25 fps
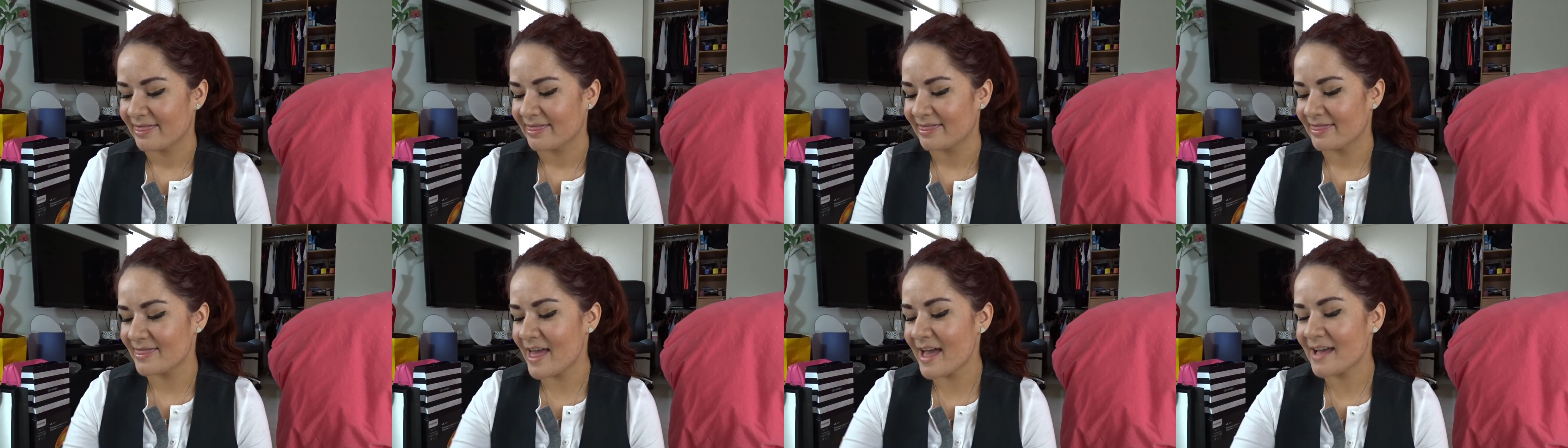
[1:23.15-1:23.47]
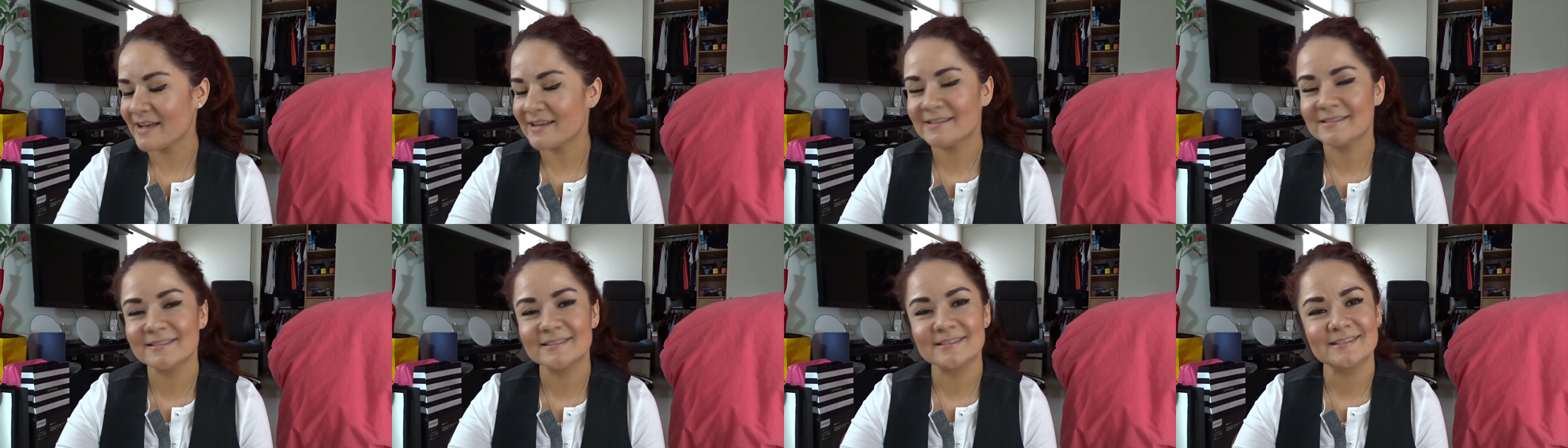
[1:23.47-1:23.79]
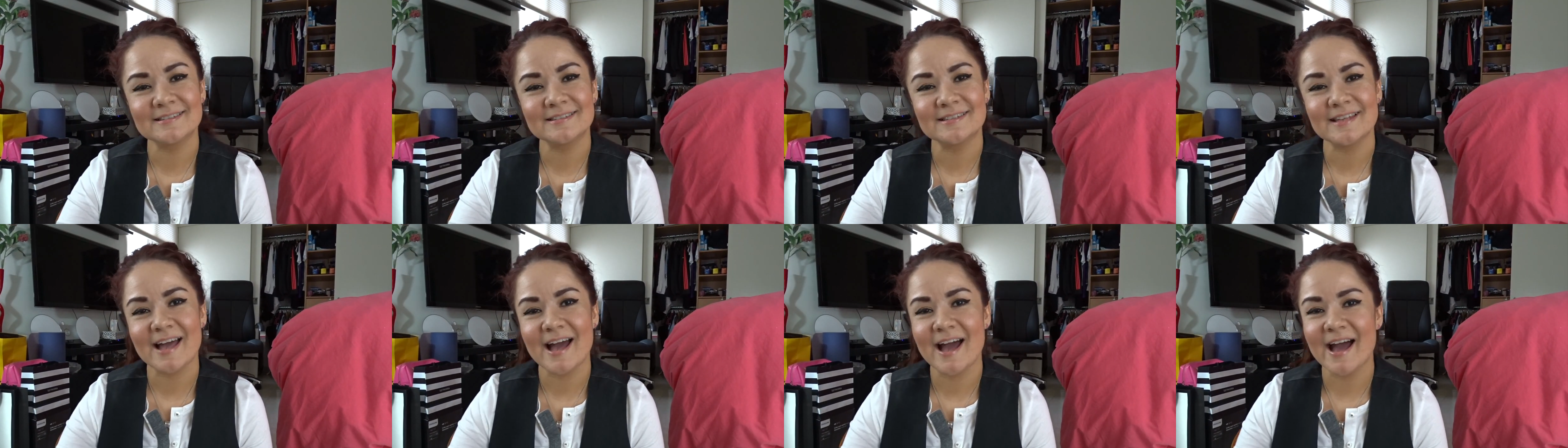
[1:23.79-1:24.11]

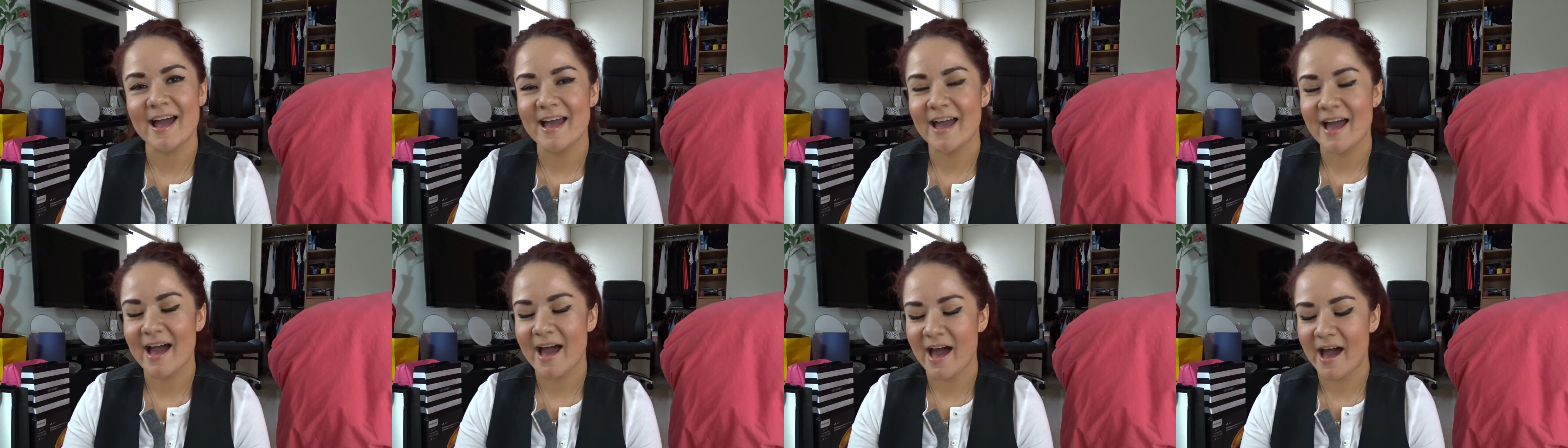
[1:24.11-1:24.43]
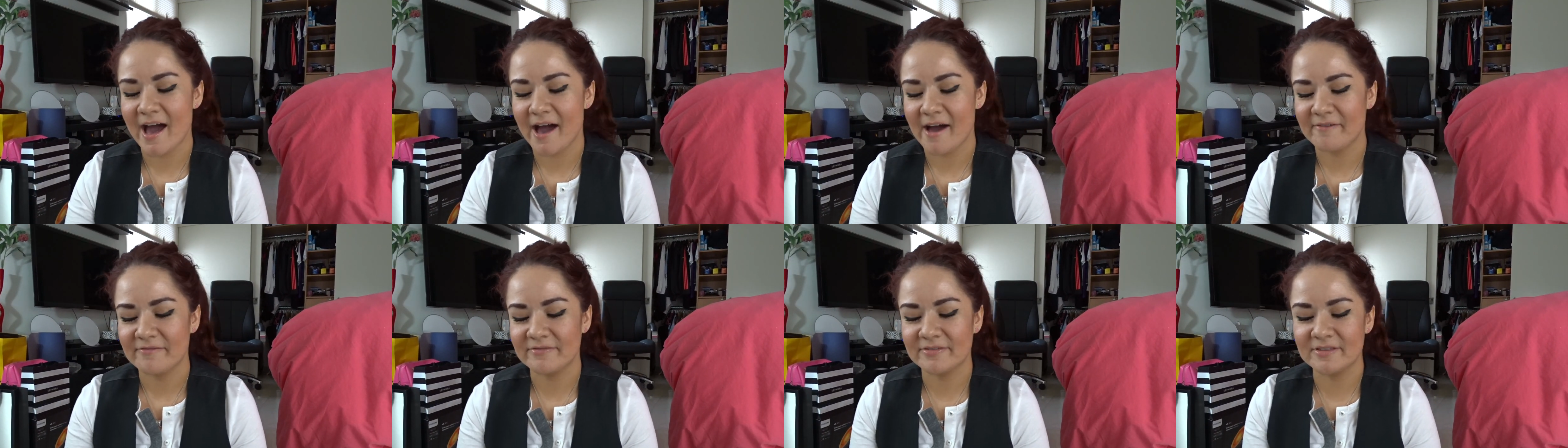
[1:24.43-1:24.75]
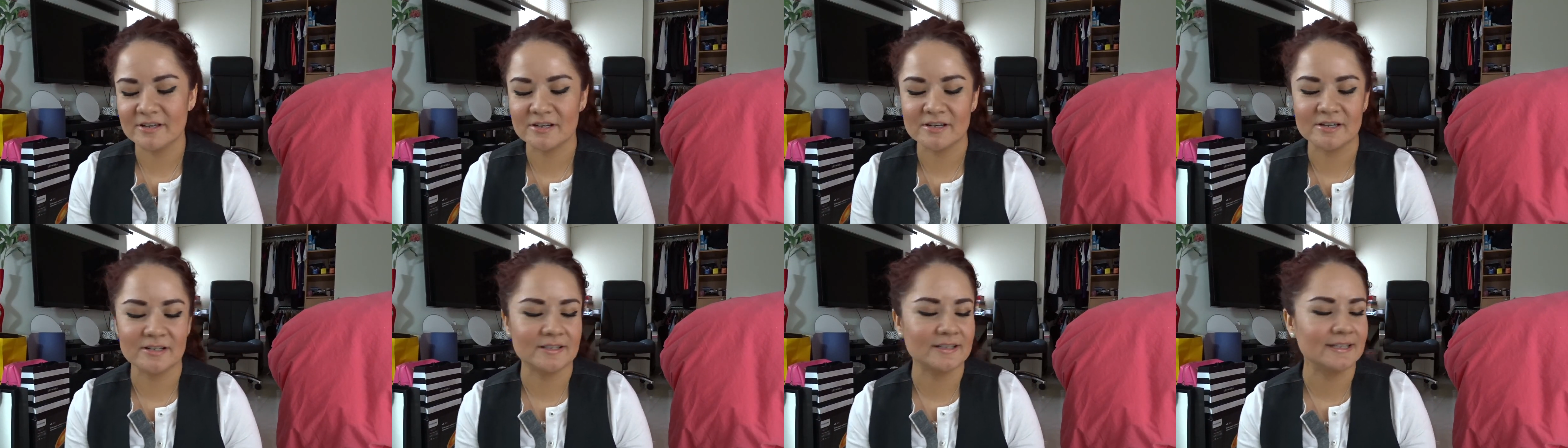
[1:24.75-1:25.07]
Next, I have
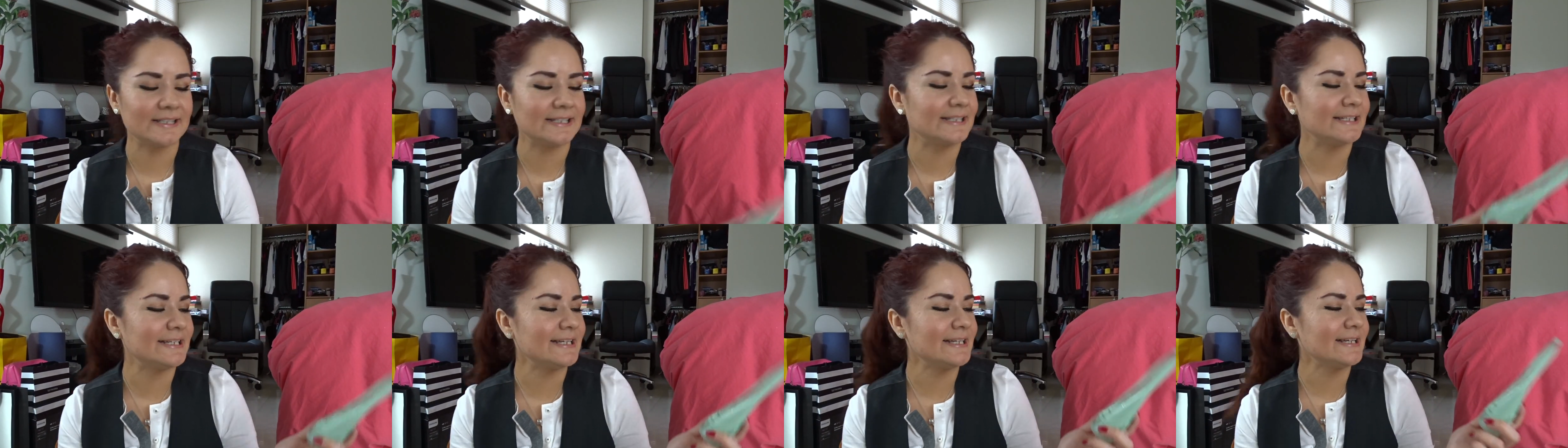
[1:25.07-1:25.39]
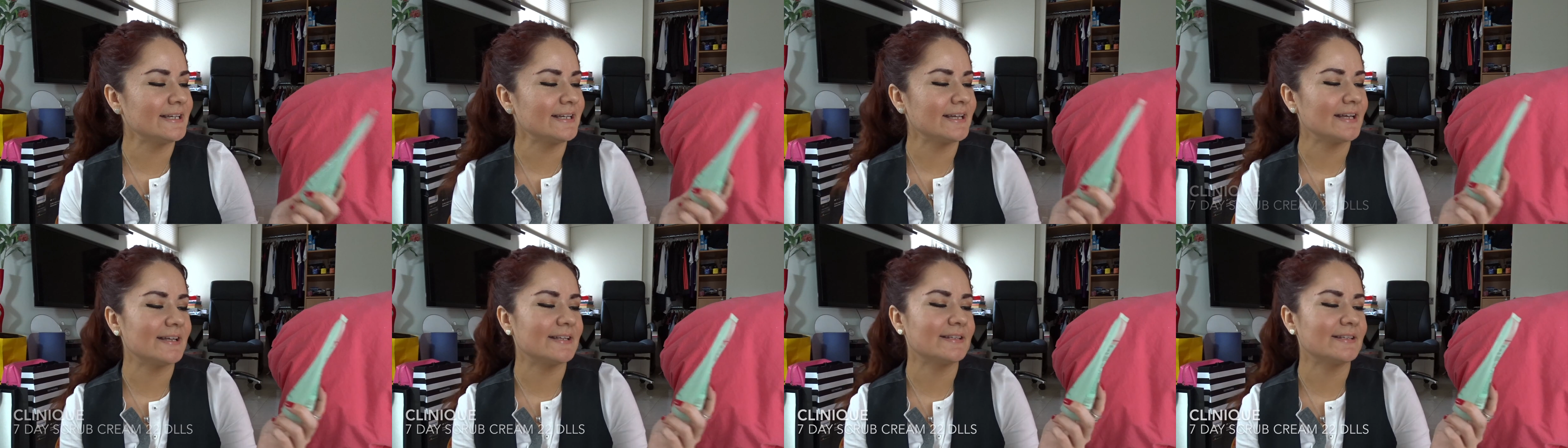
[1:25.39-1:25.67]
the Clinique